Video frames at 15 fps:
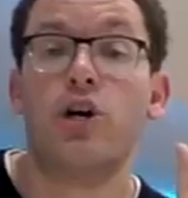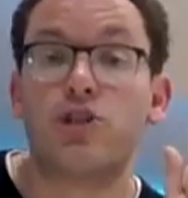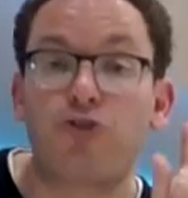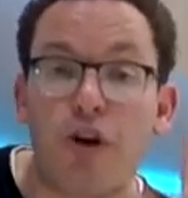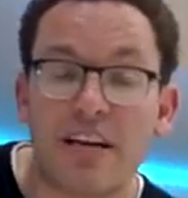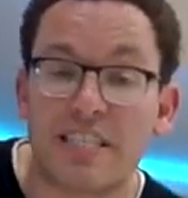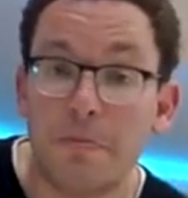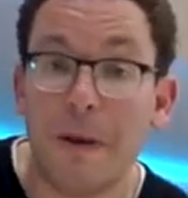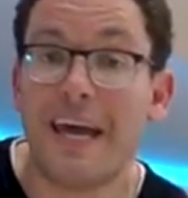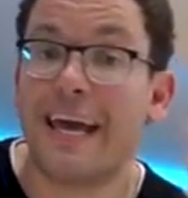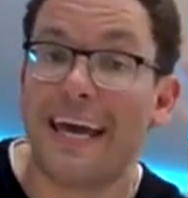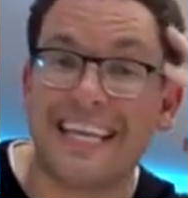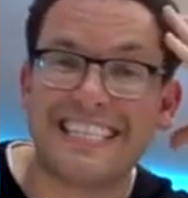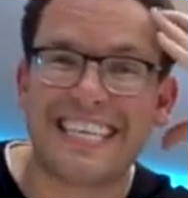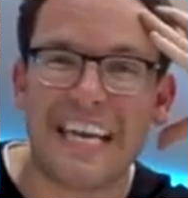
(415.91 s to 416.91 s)
Trust me,
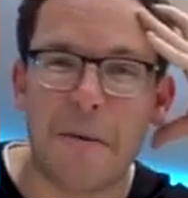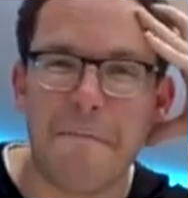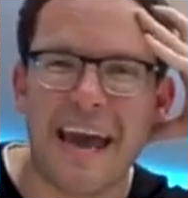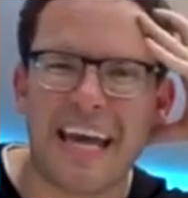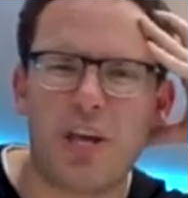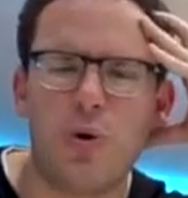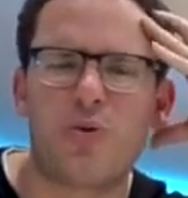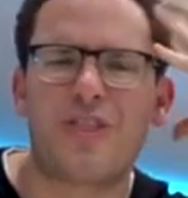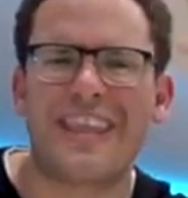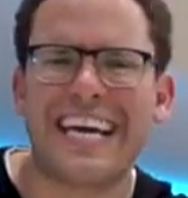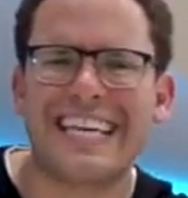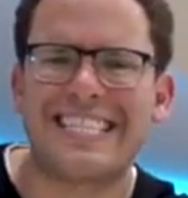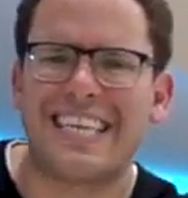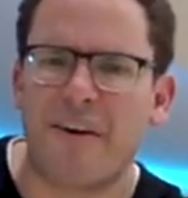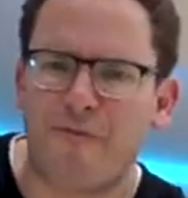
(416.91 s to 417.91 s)
it is going to make you
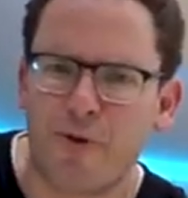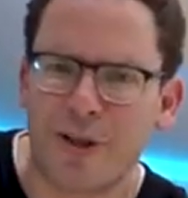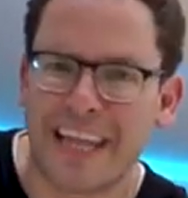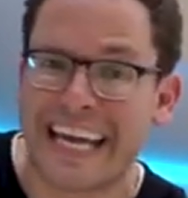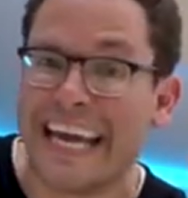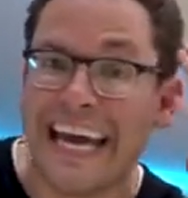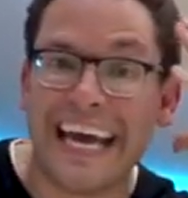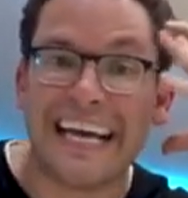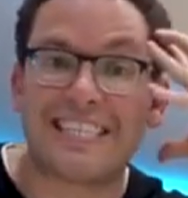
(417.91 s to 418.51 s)
think differently.